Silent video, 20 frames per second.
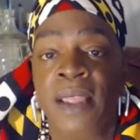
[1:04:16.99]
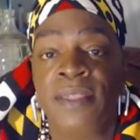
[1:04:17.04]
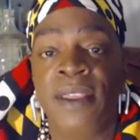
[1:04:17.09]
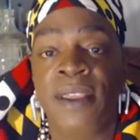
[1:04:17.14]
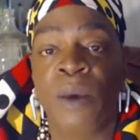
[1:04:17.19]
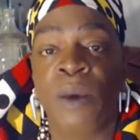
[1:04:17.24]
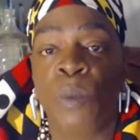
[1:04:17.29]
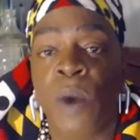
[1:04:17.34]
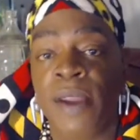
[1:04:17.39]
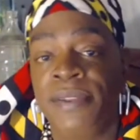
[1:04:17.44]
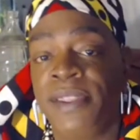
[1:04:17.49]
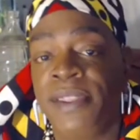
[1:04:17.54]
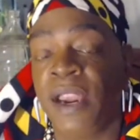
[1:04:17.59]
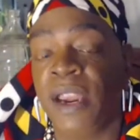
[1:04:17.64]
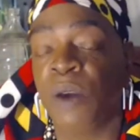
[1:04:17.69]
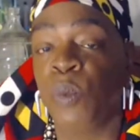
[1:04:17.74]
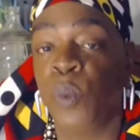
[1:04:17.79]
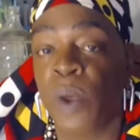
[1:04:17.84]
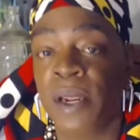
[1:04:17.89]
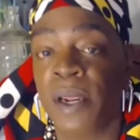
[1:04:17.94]
than what they're
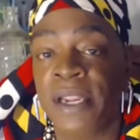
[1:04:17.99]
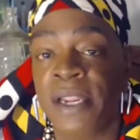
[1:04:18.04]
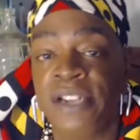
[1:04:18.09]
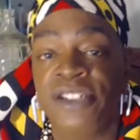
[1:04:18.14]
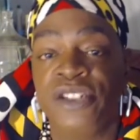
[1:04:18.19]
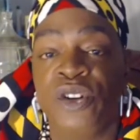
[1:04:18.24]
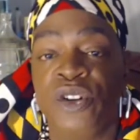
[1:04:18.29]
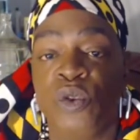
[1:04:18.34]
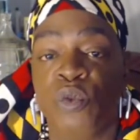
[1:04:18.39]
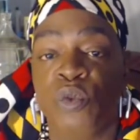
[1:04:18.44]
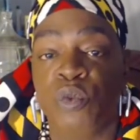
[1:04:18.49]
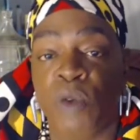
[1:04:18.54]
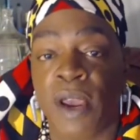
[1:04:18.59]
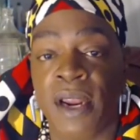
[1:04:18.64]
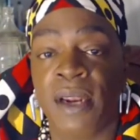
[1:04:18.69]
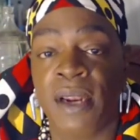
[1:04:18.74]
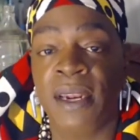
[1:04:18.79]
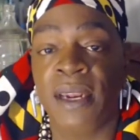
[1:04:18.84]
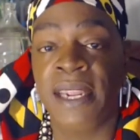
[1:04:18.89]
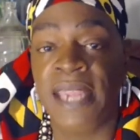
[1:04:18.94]
willing to
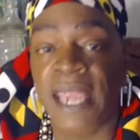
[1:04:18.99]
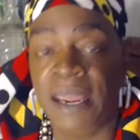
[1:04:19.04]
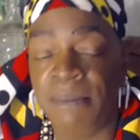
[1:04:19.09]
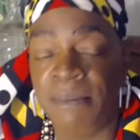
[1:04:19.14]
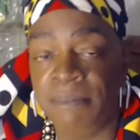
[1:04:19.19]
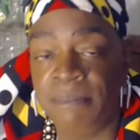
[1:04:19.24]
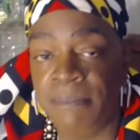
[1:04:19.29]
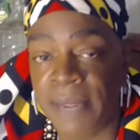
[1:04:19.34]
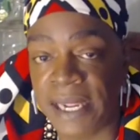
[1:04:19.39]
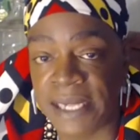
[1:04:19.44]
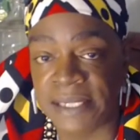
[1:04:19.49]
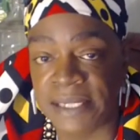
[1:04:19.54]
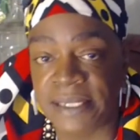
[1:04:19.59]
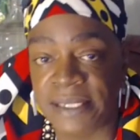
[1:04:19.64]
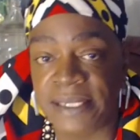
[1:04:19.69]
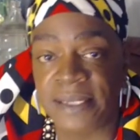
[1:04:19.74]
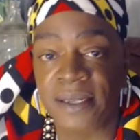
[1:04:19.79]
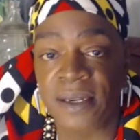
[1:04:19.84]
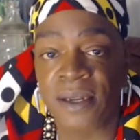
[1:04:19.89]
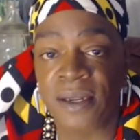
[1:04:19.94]
readily
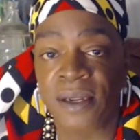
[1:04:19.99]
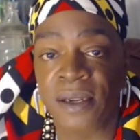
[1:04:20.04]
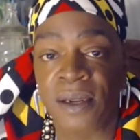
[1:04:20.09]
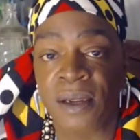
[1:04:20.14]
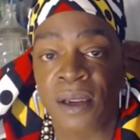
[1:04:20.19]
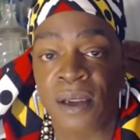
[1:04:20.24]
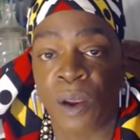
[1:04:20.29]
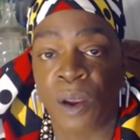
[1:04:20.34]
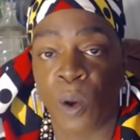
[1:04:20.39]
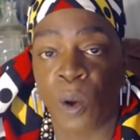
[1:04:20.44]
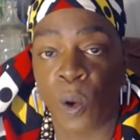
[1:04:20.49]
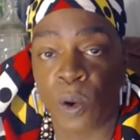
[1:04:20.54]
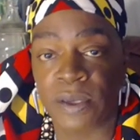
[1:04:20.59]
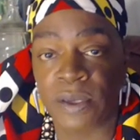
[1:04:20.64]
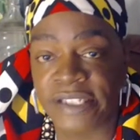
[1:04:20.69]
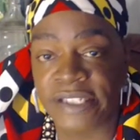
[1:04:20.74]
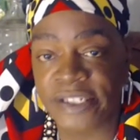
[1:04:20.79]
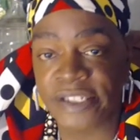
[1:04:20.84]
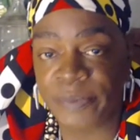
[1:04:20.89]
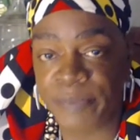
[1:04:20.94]
admit or
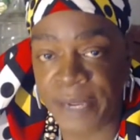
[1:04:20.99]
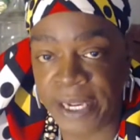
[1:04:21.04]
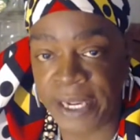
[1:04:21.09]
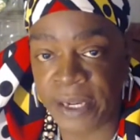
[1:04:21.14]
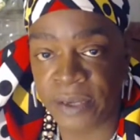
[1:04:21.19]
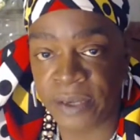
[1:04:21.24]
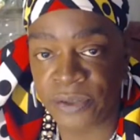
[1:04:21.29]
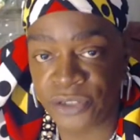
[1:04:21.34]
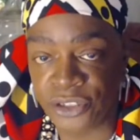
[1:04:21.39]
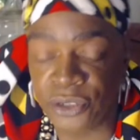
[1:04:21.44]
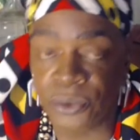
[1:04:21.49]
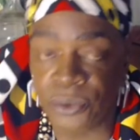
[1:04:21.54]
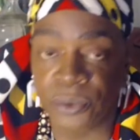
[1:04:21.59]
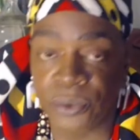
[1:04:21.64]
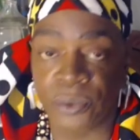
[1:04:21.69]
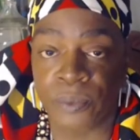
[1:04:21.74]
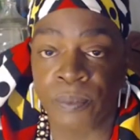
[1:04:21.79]
speak to.